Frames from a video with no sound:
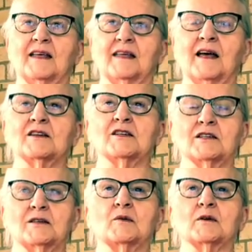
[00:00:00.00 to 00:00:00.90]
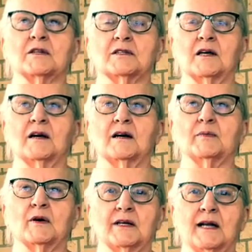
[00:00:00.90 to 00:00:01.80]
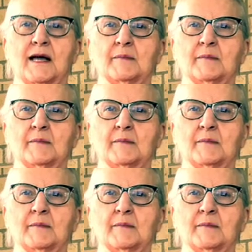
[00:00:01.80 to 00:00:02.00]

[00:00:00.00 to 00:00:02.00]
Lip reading: Yeah, she still works part-time.